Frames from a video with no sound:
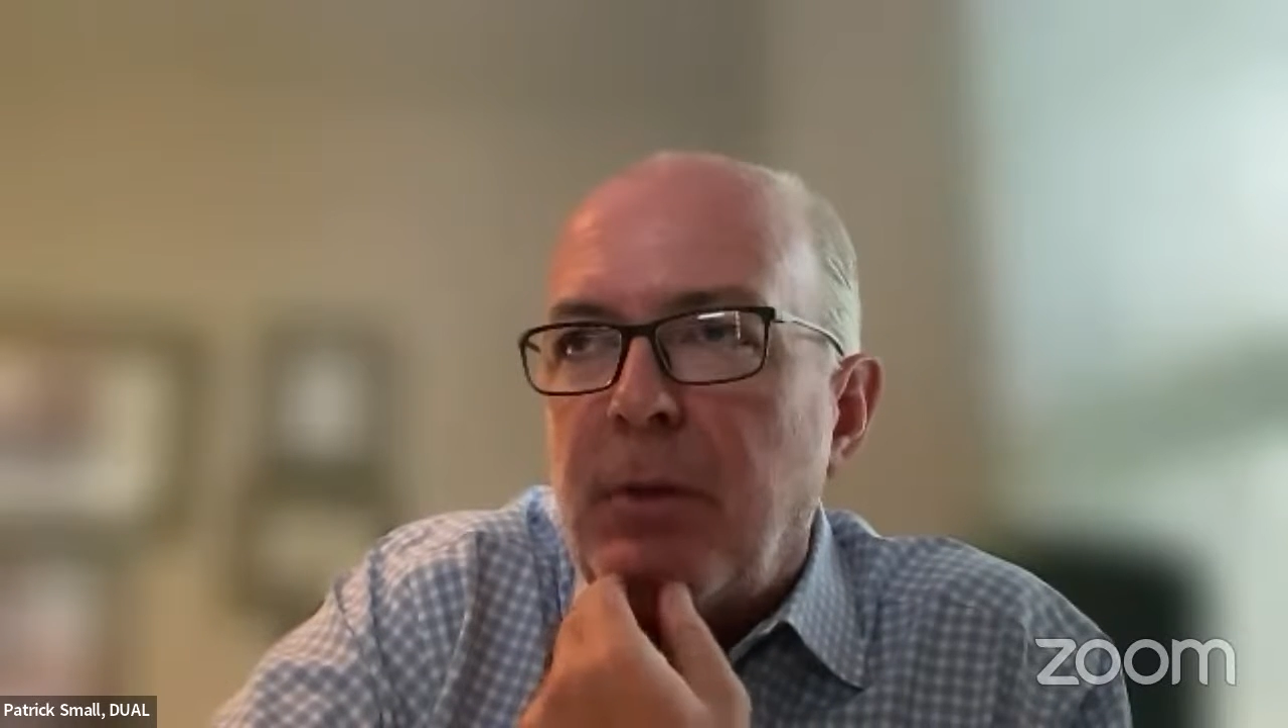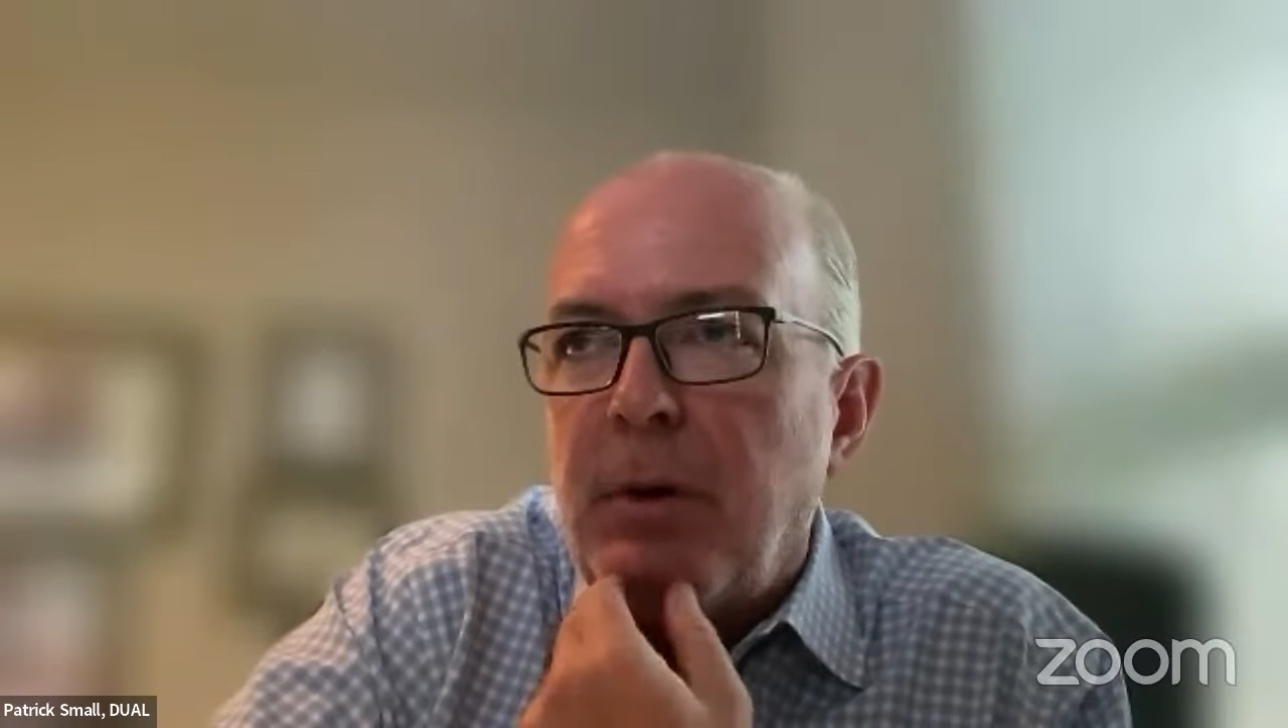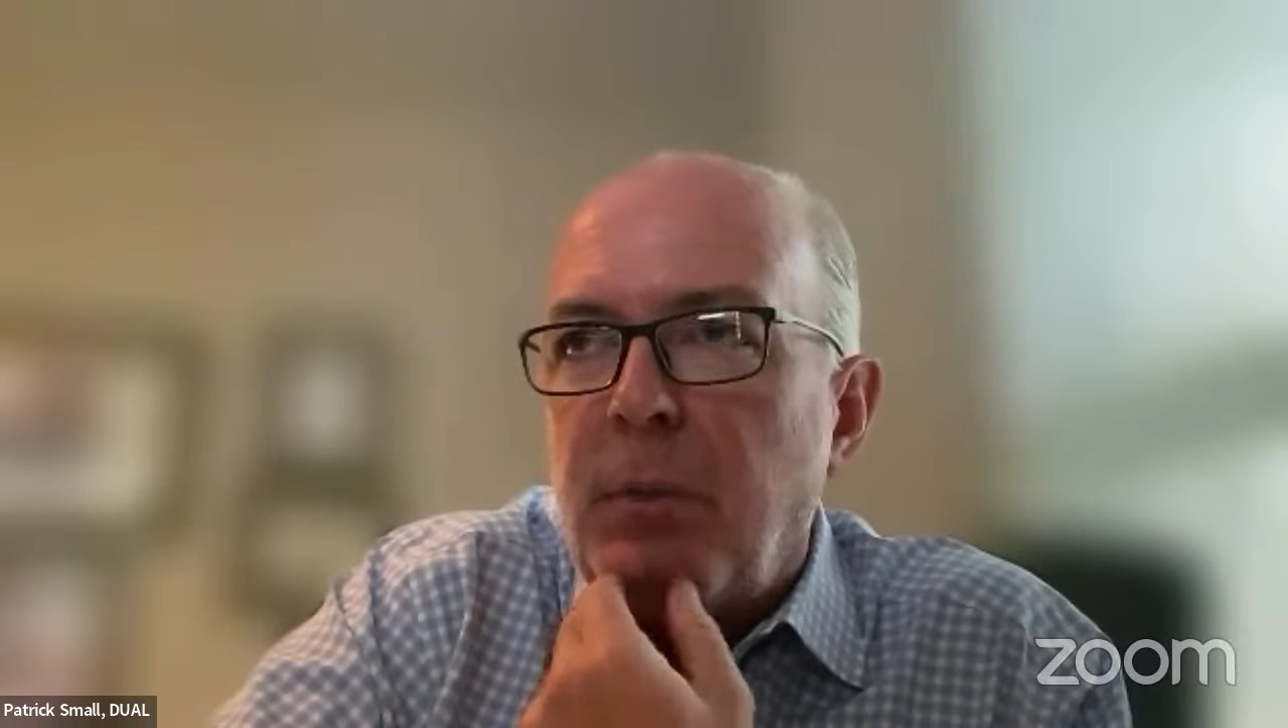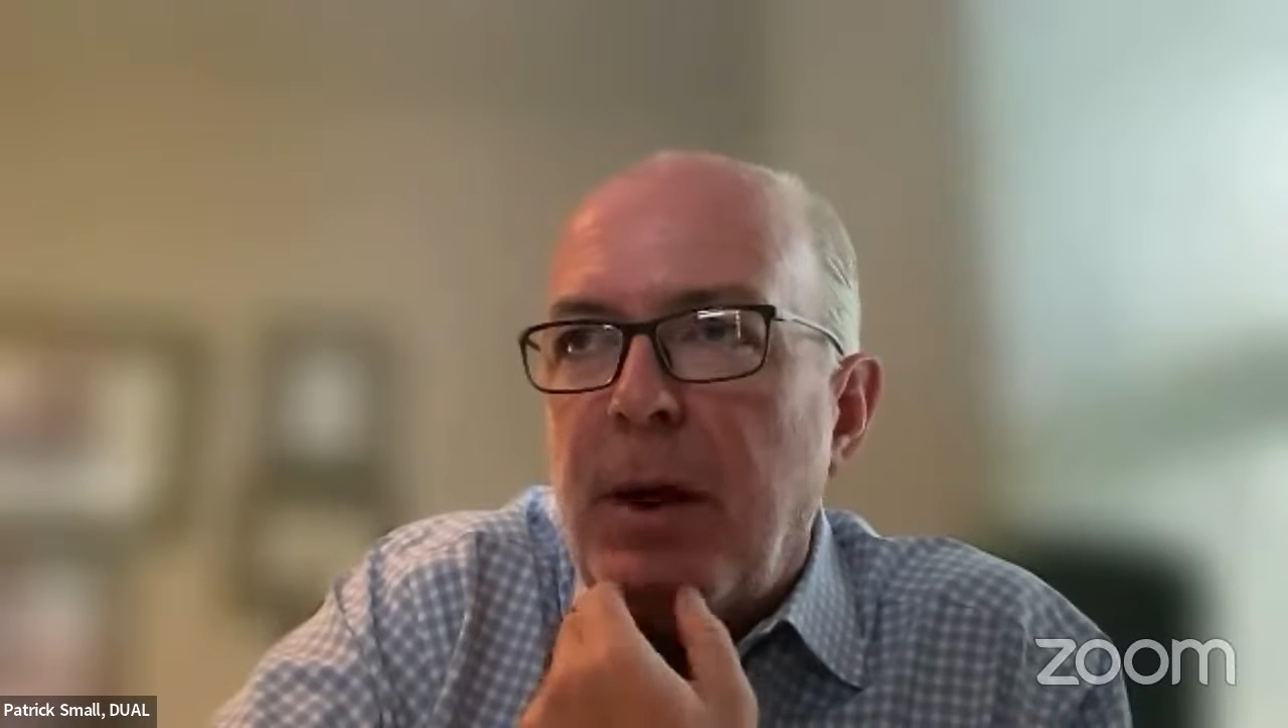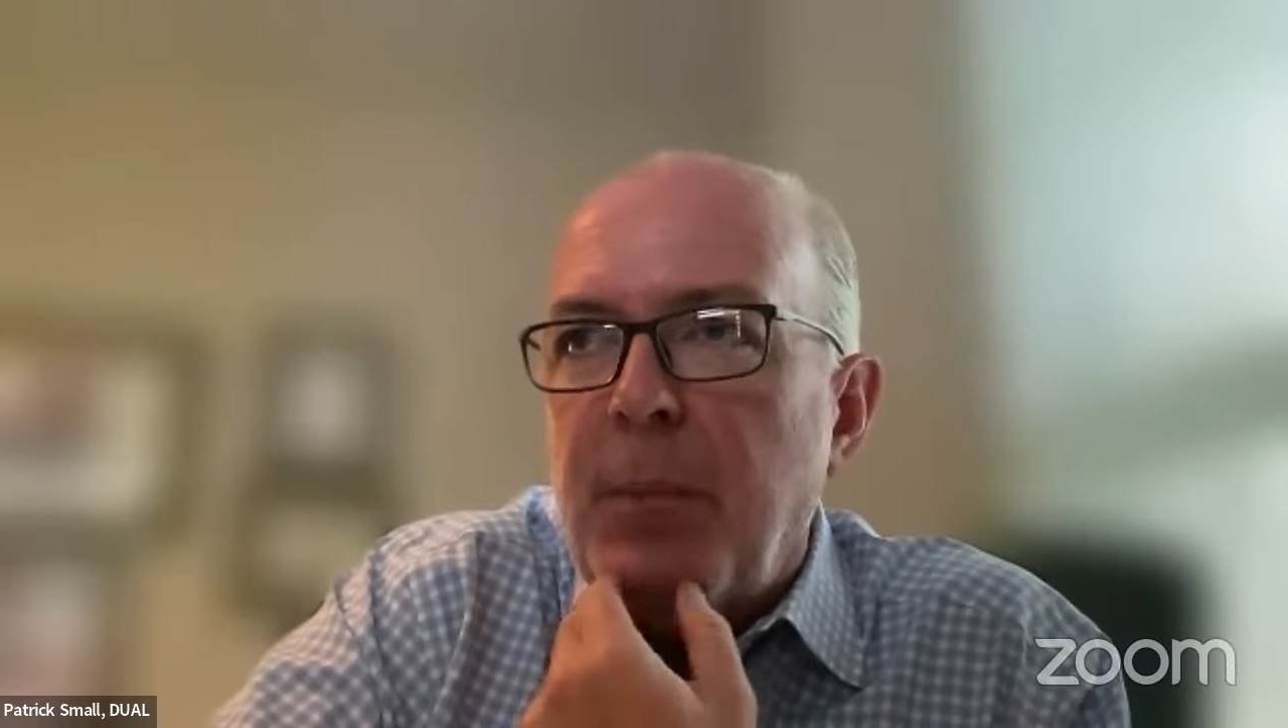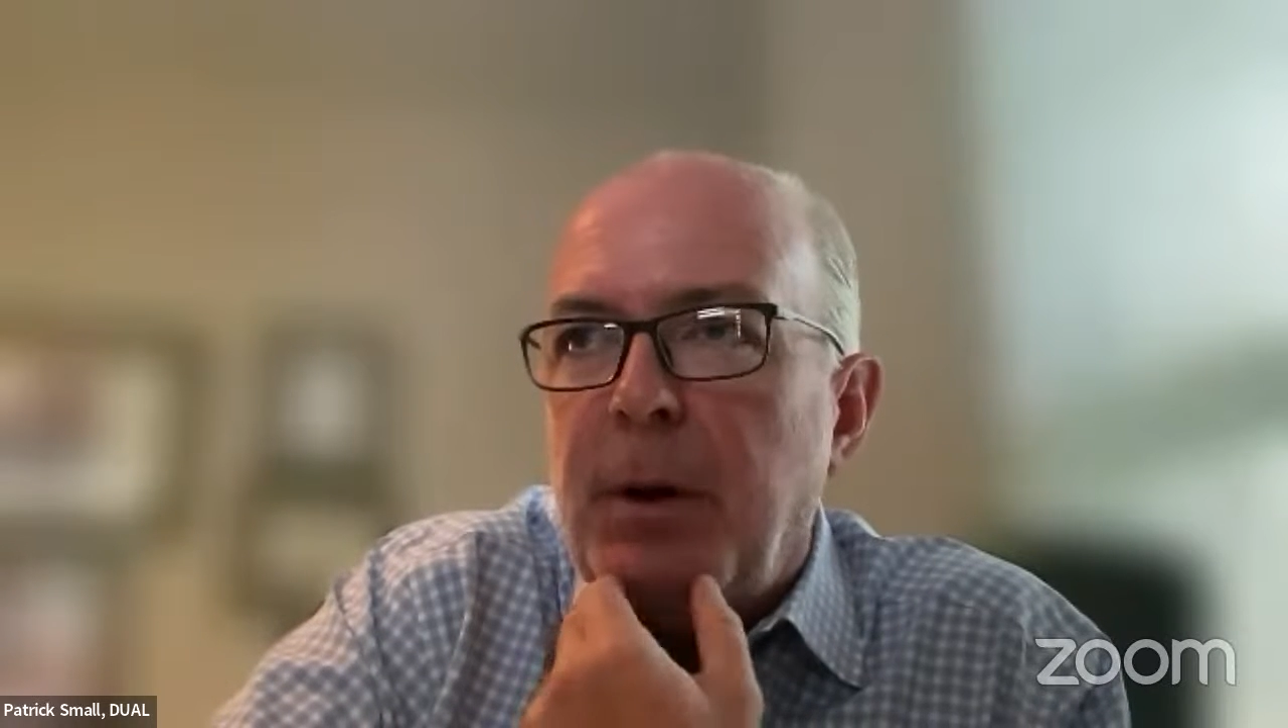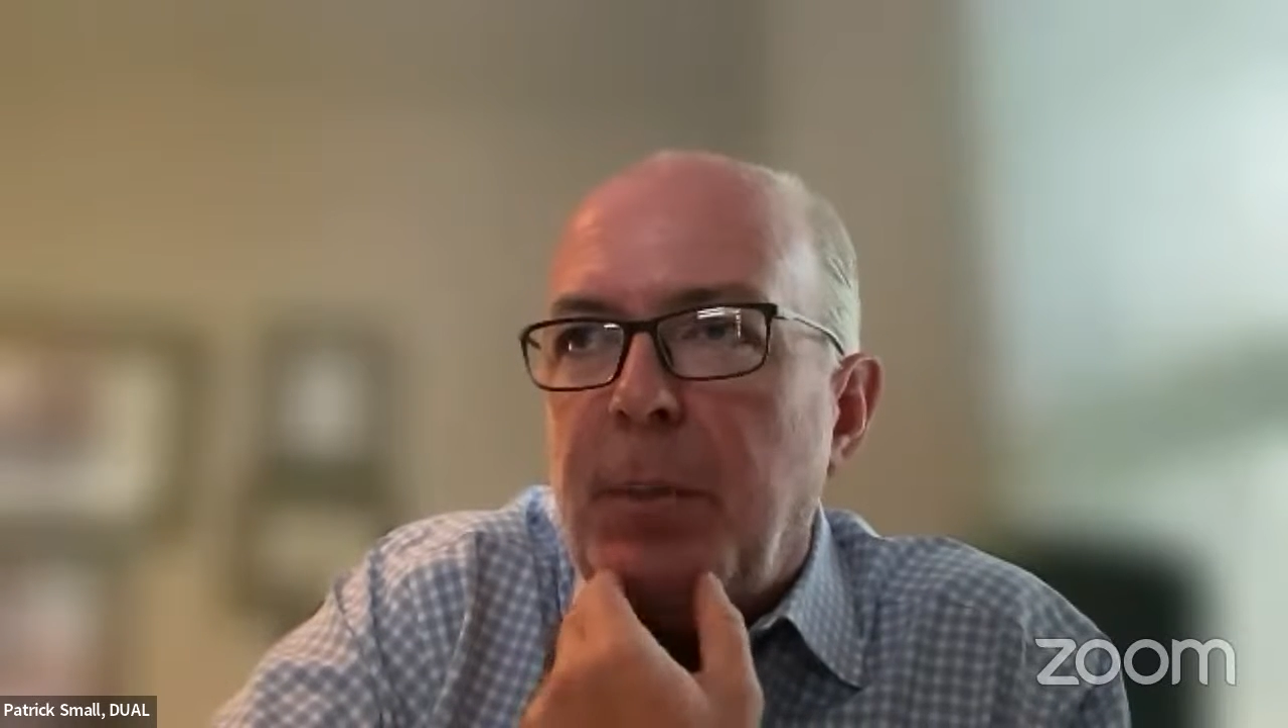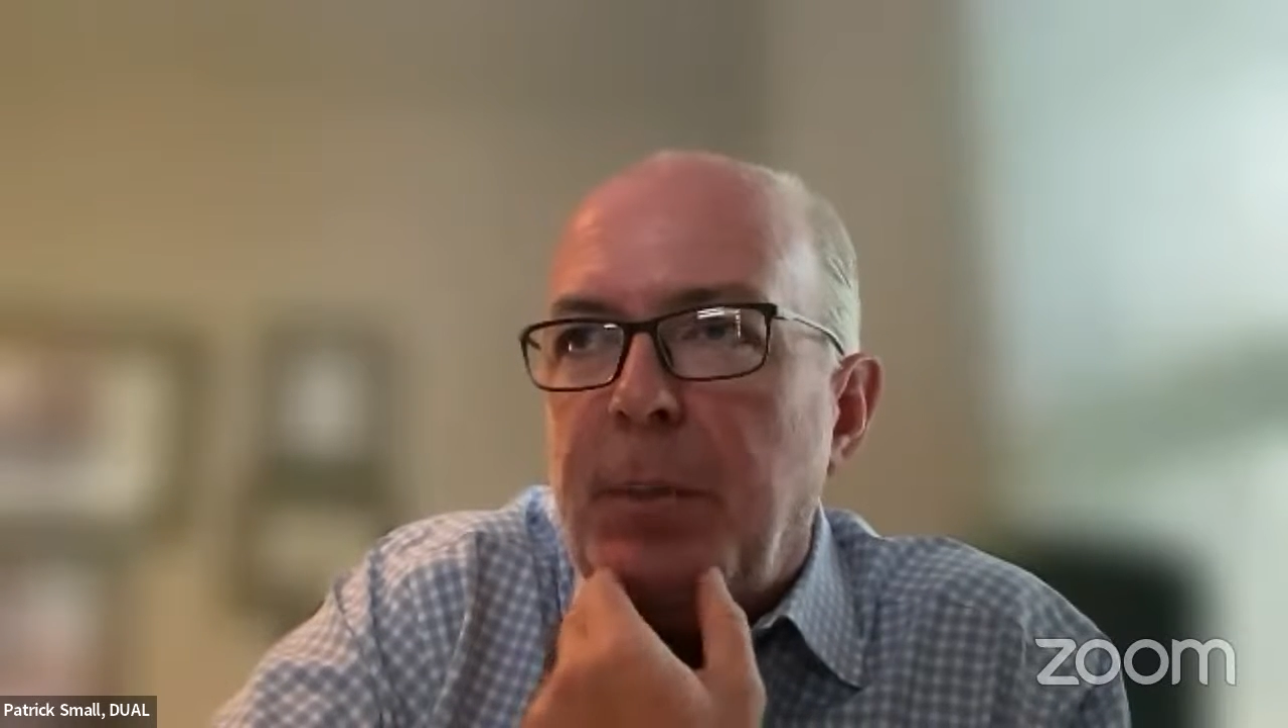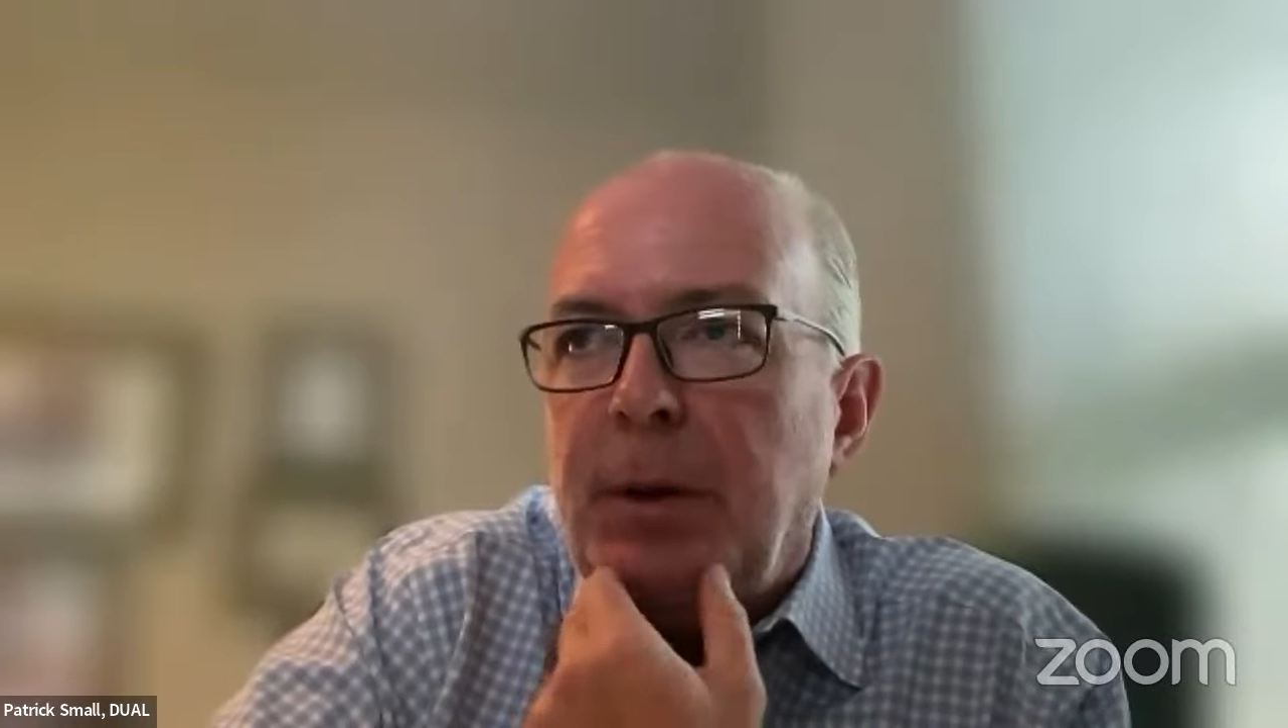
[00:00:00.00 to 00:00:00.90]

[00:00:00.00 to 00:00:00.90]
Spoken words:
wrap up,